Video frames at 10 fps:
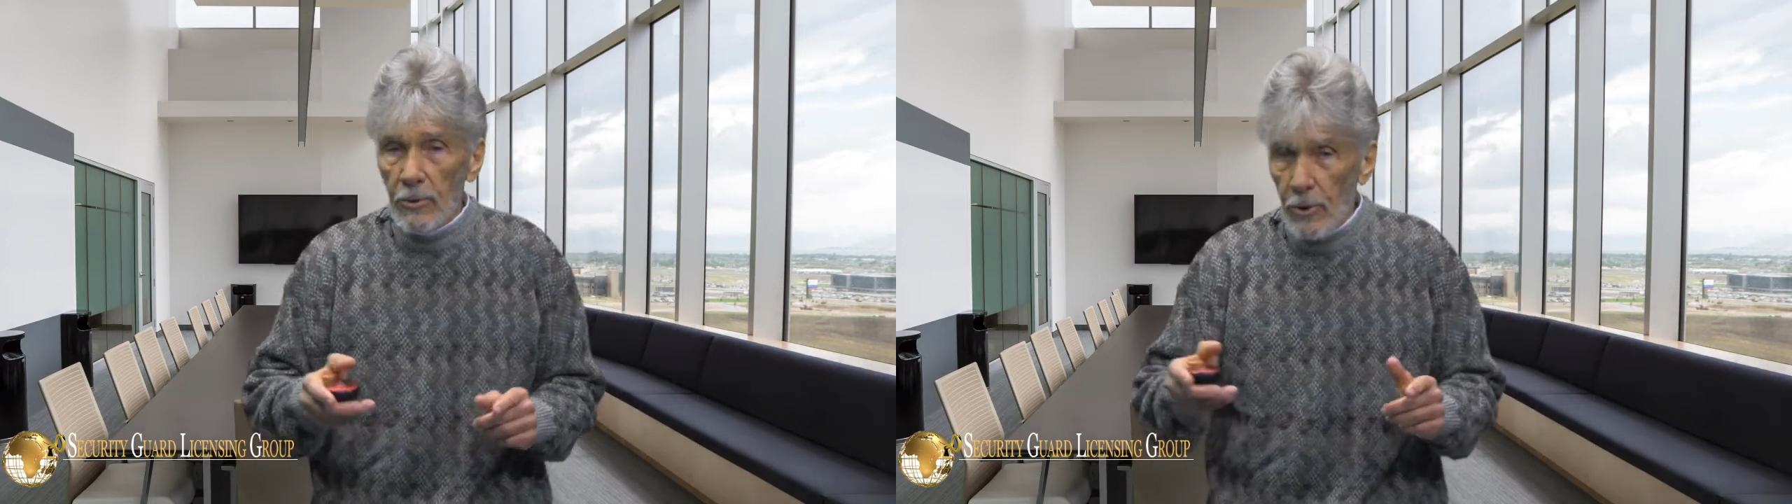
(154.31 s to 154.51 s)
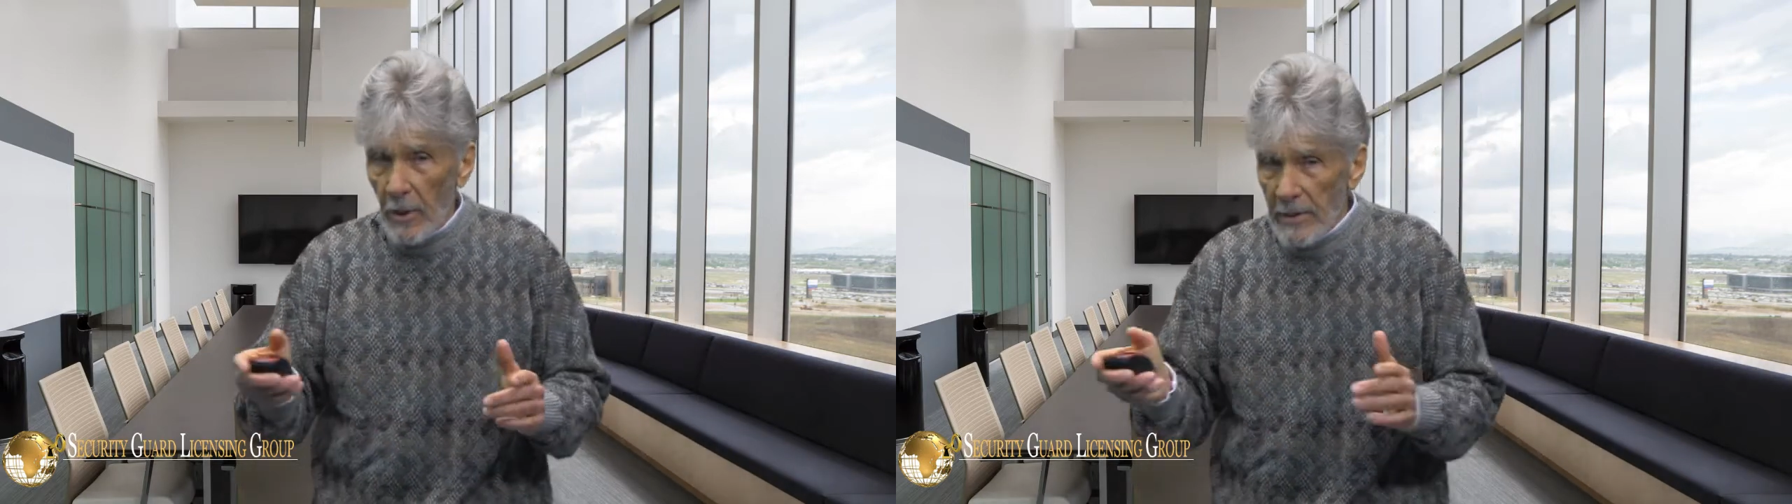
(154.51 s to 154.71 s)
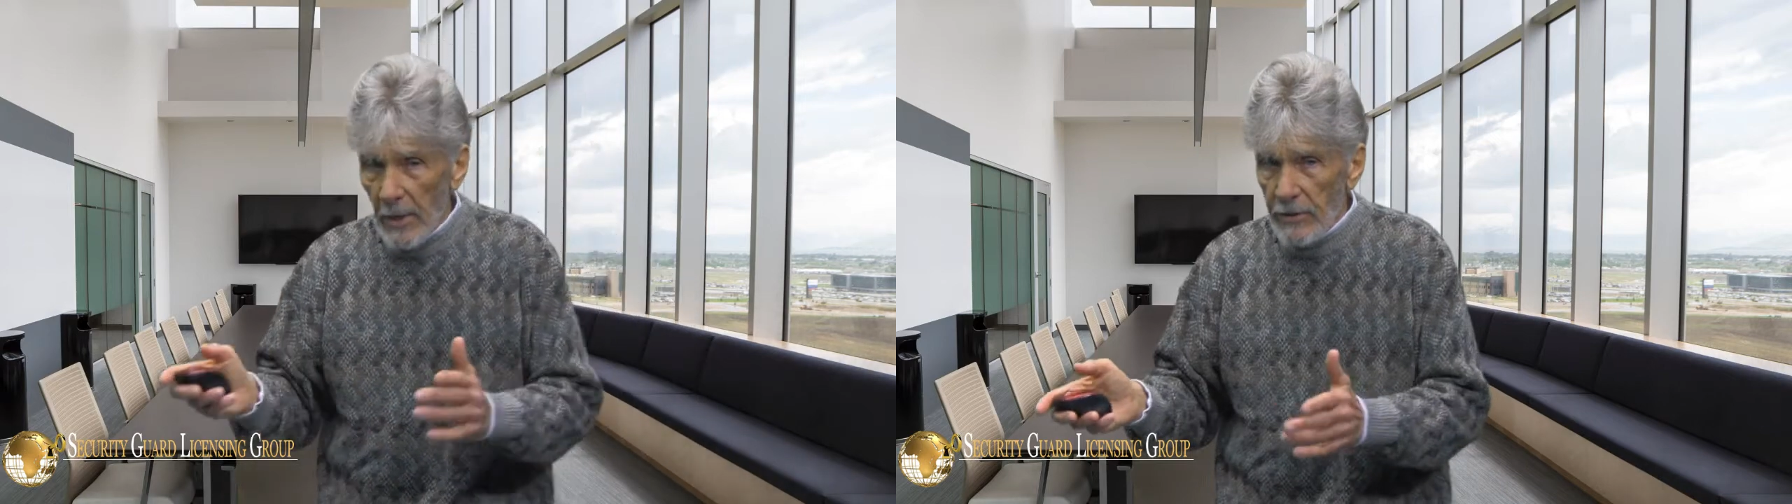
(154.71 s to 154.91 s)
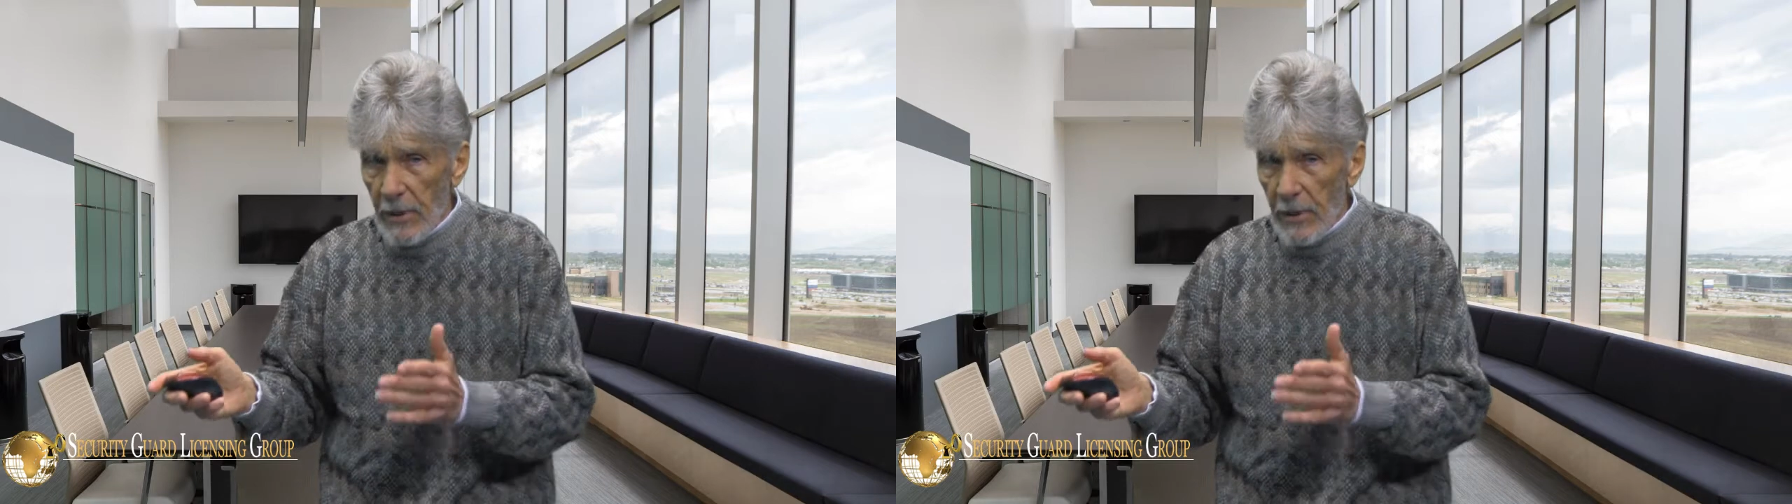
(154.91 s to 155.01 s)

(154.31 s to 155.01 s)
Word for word: Join our